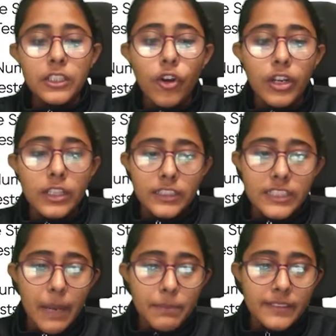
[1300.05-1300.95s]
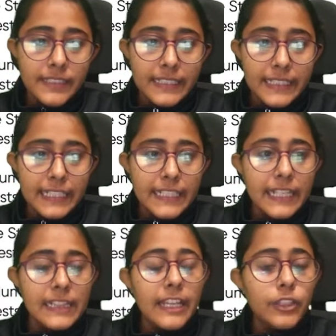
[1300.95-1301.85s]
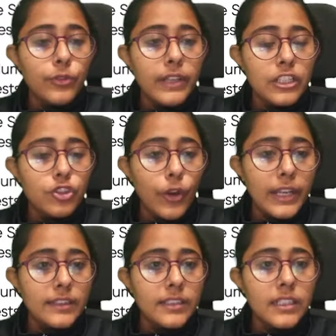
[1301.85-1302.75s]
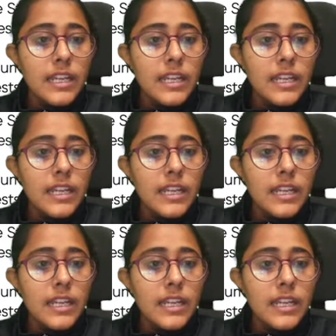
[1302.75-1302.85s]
or other chapters in detail, then you can join the